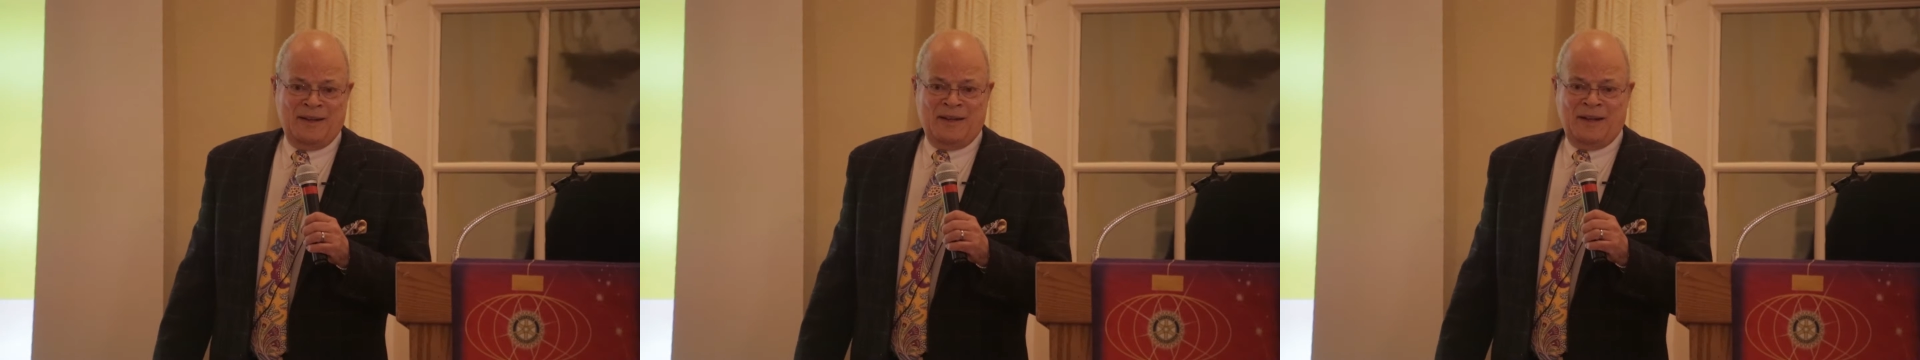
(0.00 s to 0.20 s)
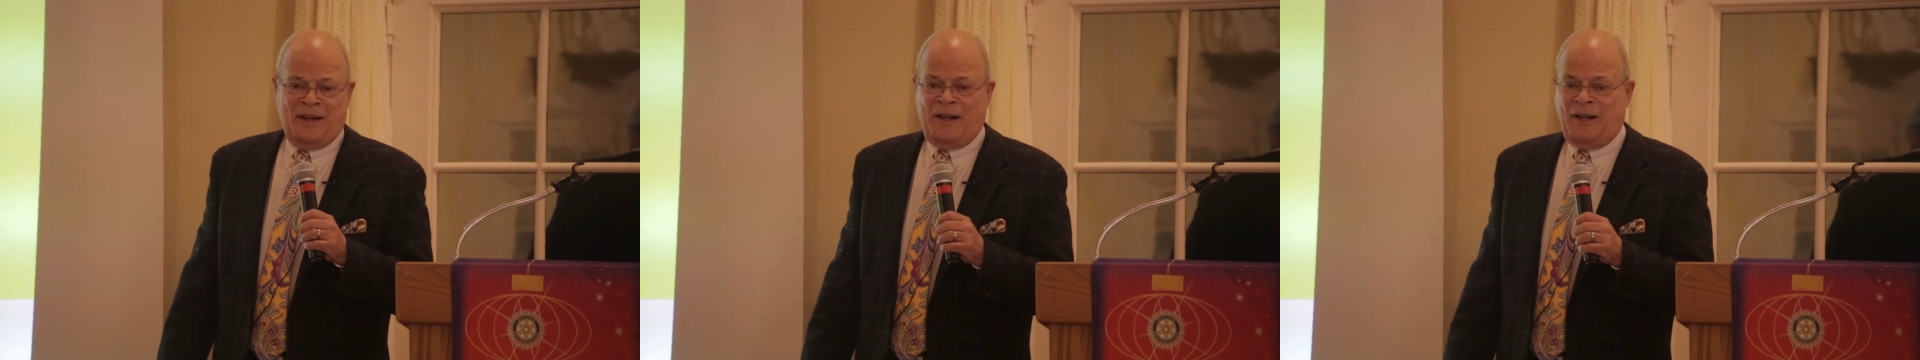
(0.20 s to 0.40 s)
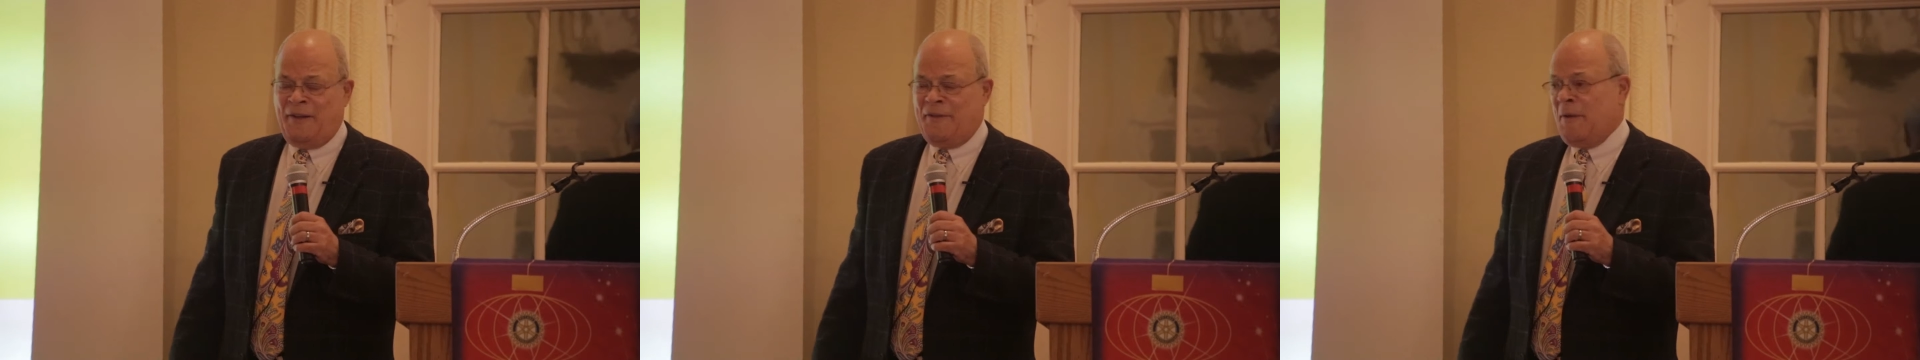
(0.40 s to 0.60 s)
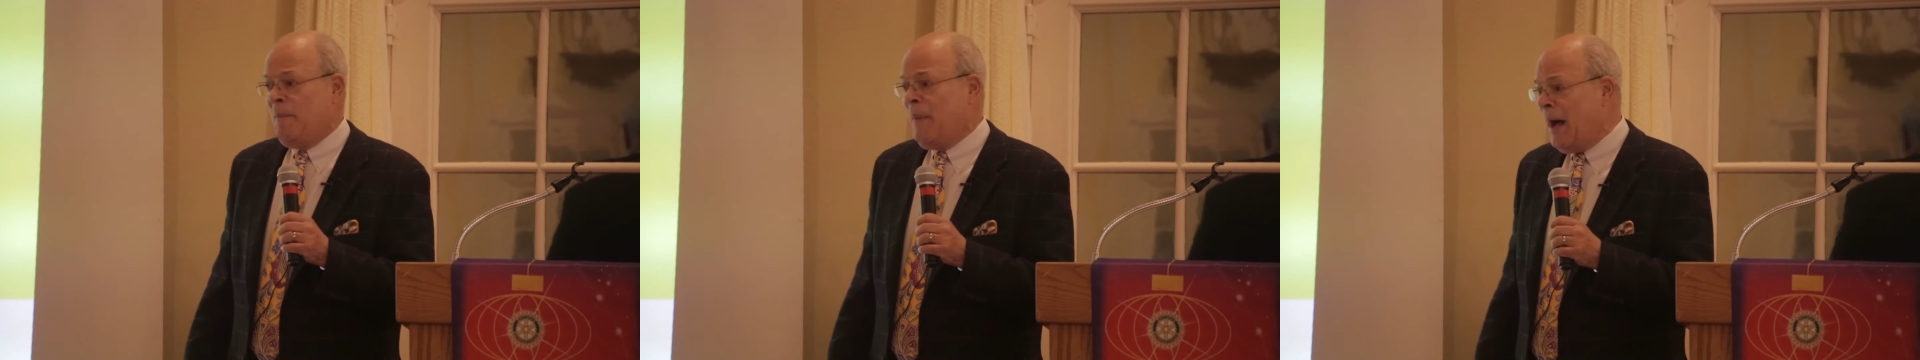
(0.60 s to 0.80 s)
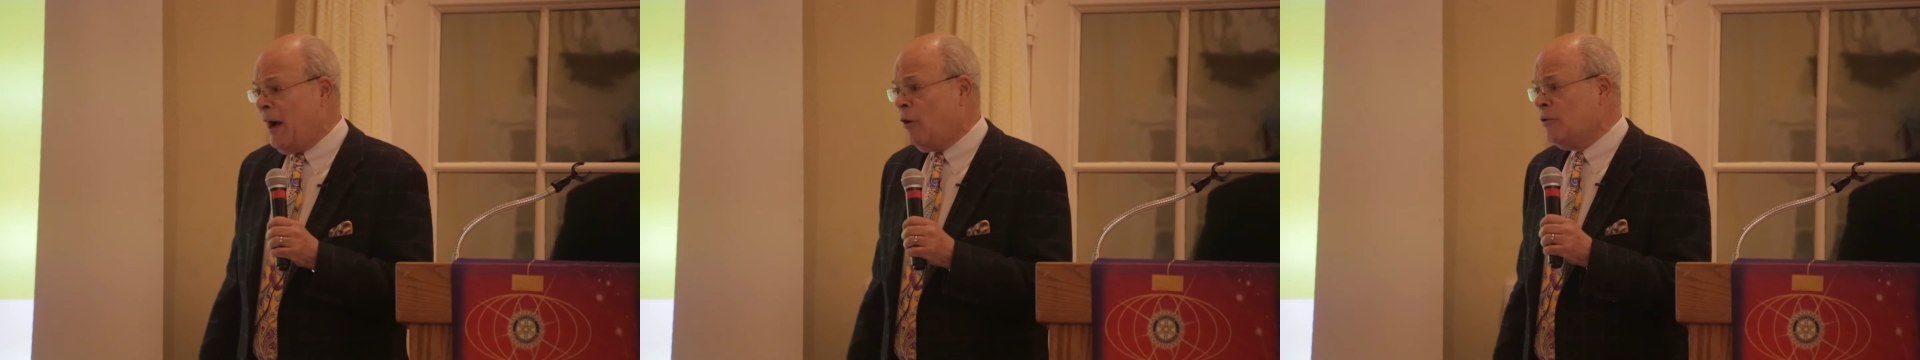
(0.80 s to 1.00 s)
The
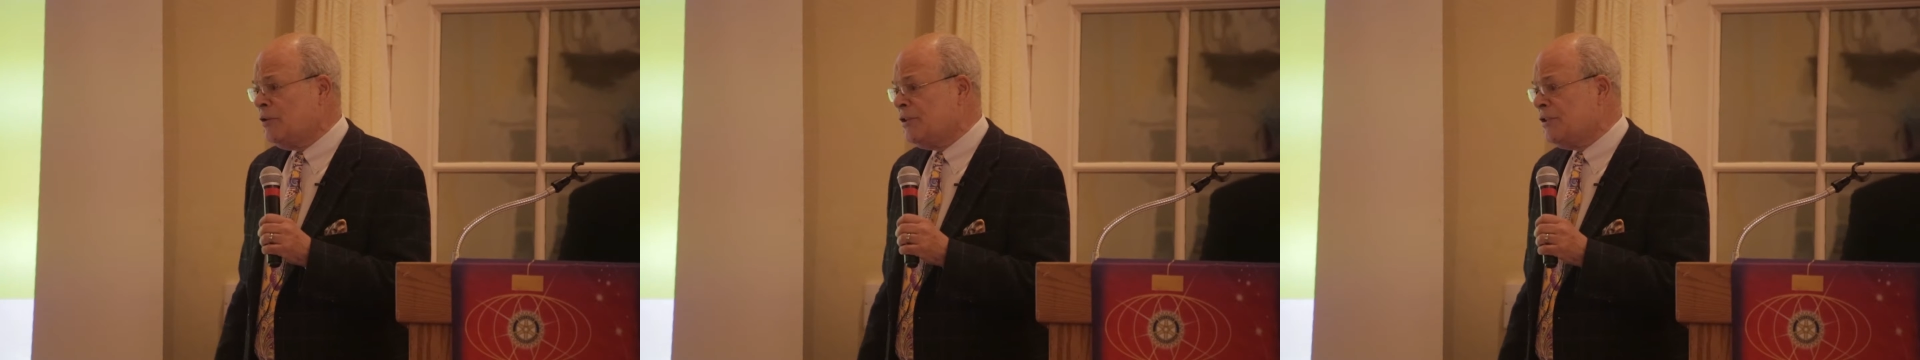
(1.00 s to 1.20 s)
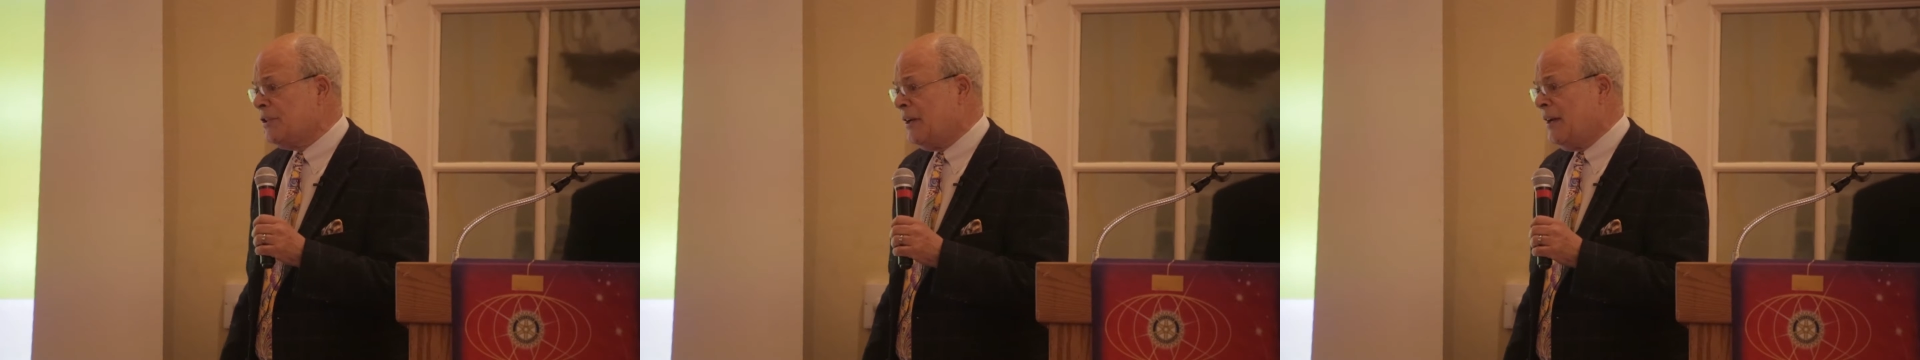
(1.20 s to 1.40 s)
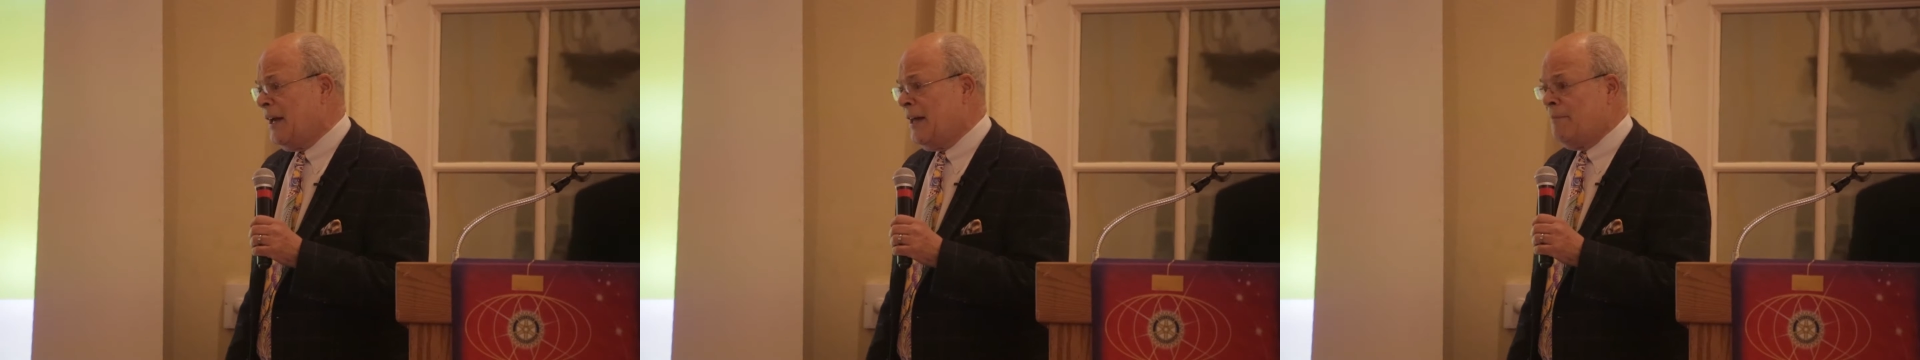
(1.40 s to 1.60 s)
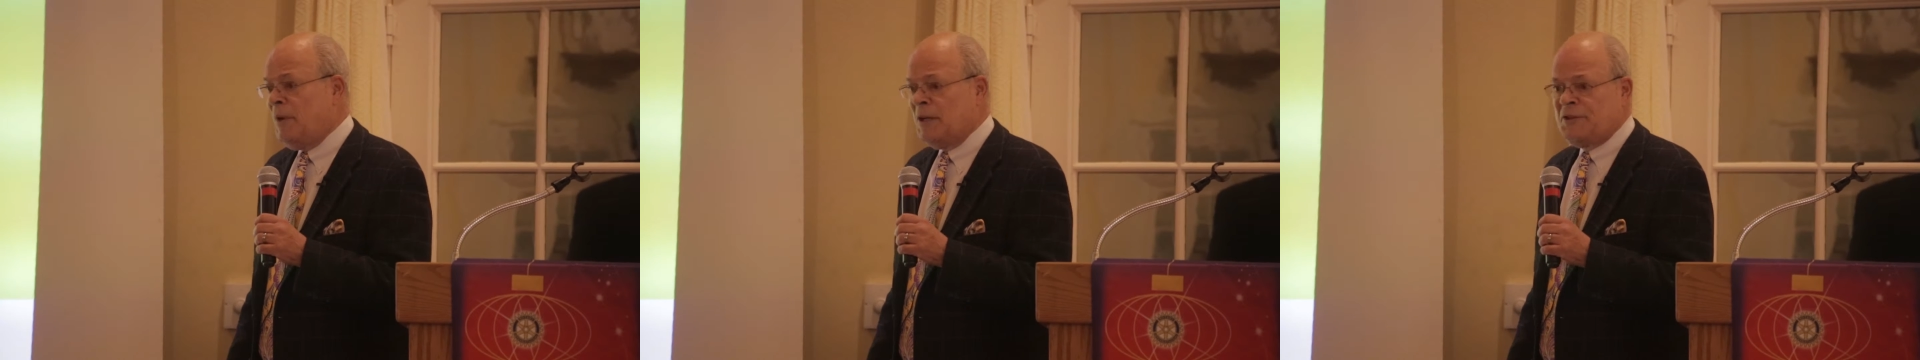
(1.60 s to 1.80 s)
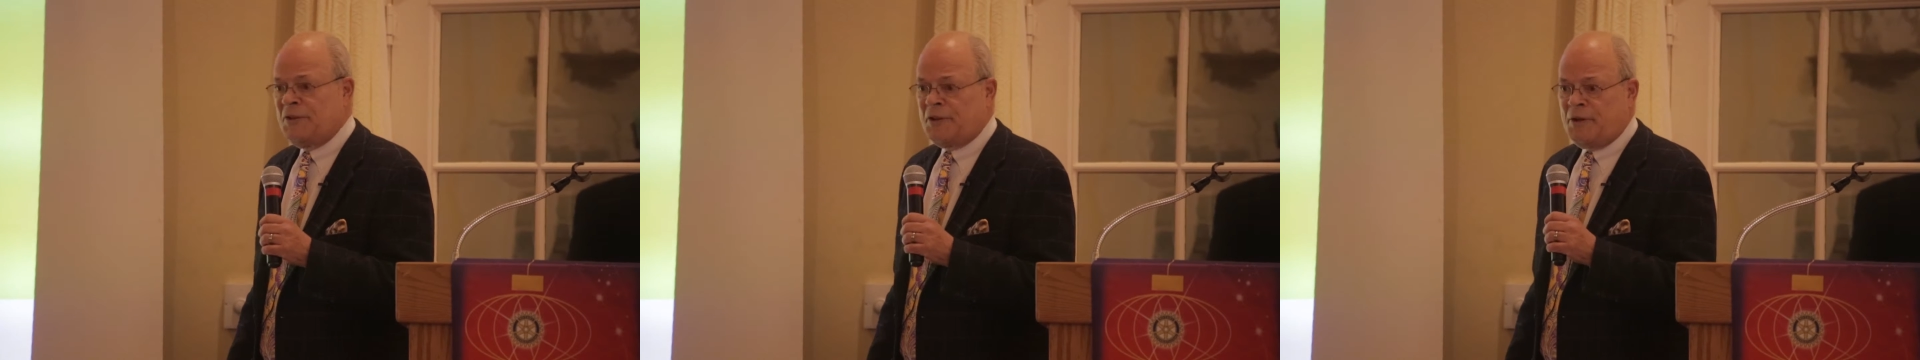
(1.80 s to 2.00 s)
mouse and
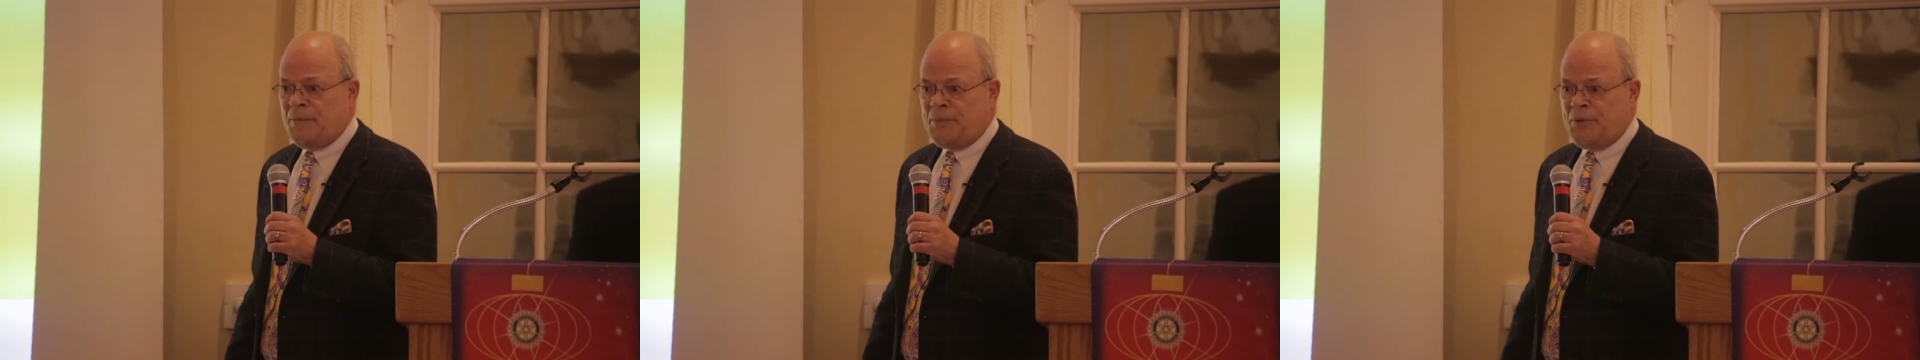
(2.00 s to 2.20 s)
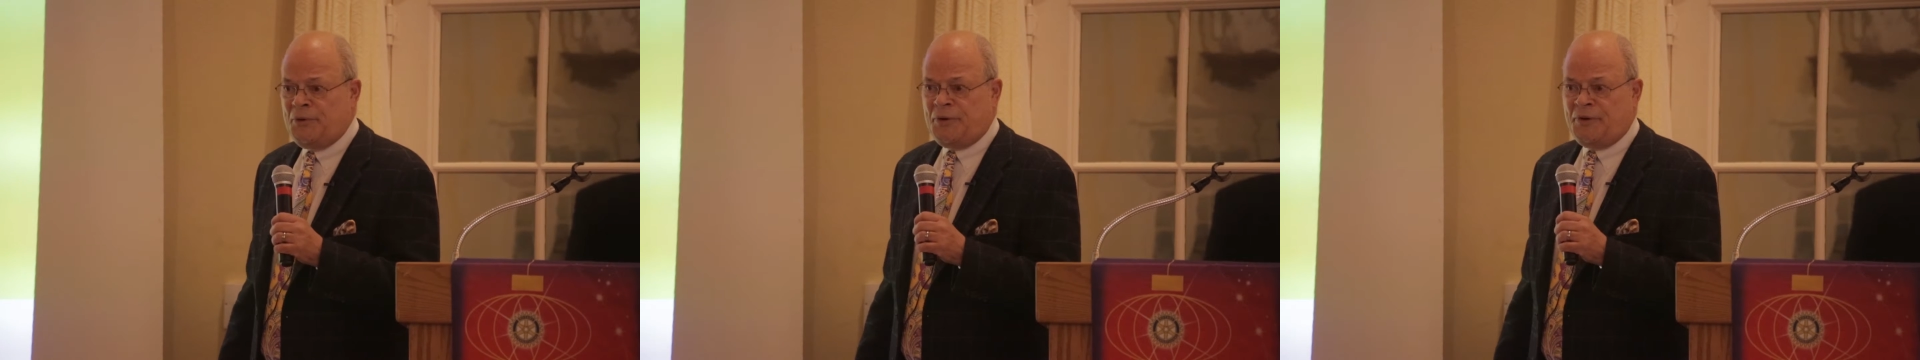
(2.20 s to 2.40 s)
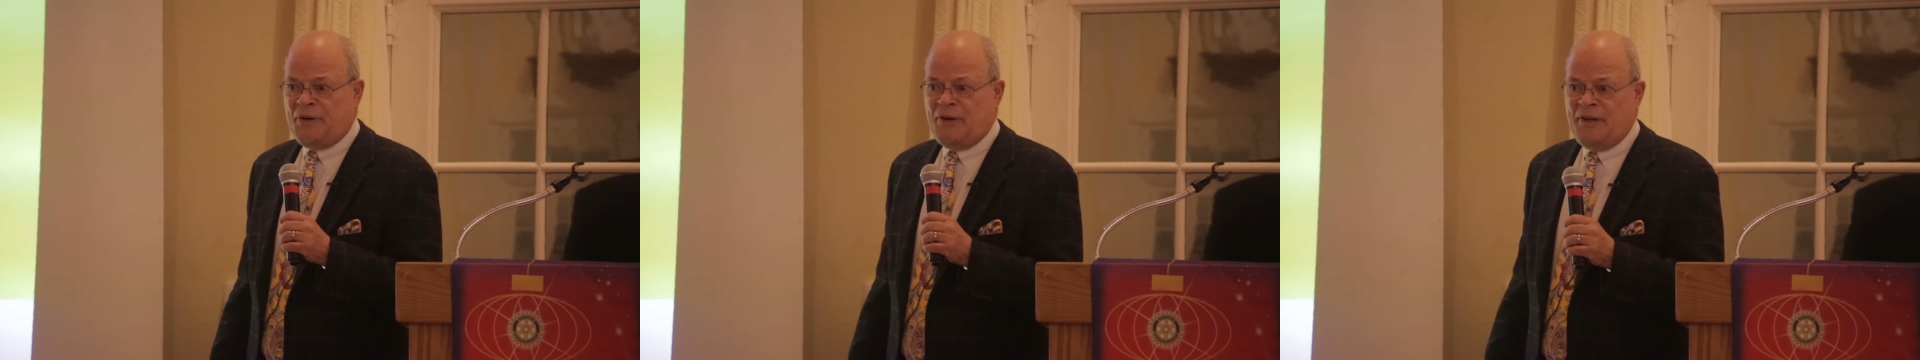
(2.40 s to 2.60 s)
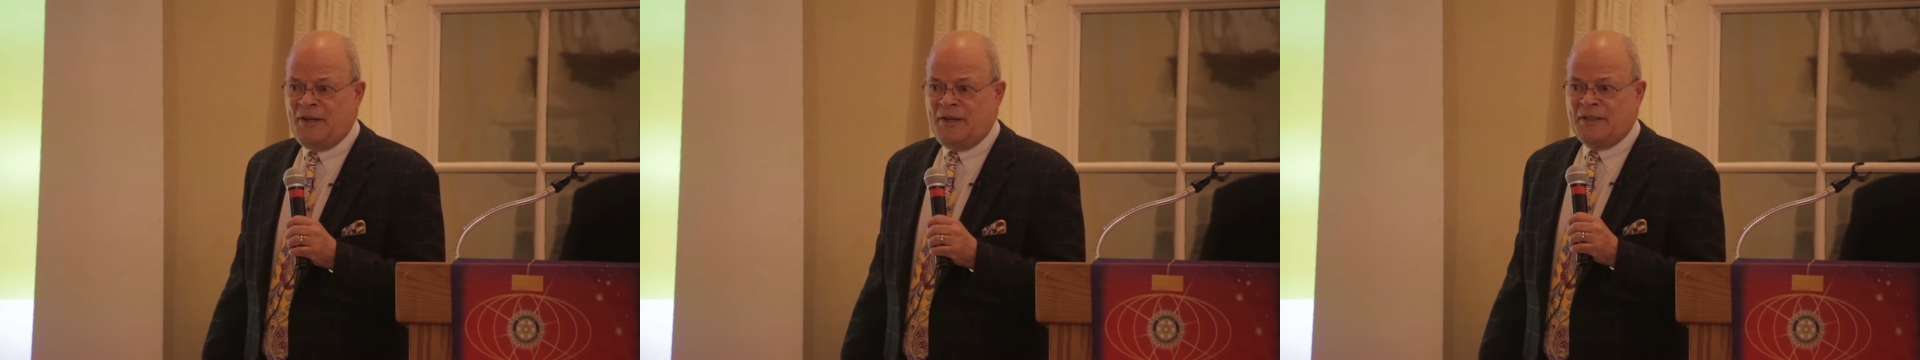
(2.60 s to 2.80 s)
much of the computer